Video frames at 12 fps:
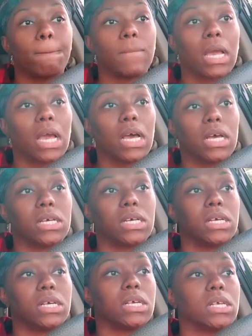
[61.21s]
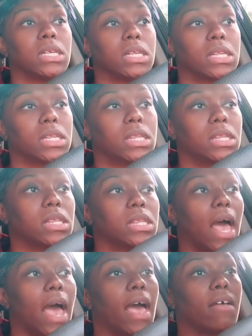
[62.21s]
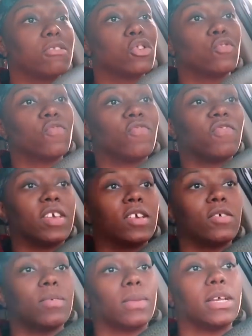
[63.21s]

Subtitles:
because I have to film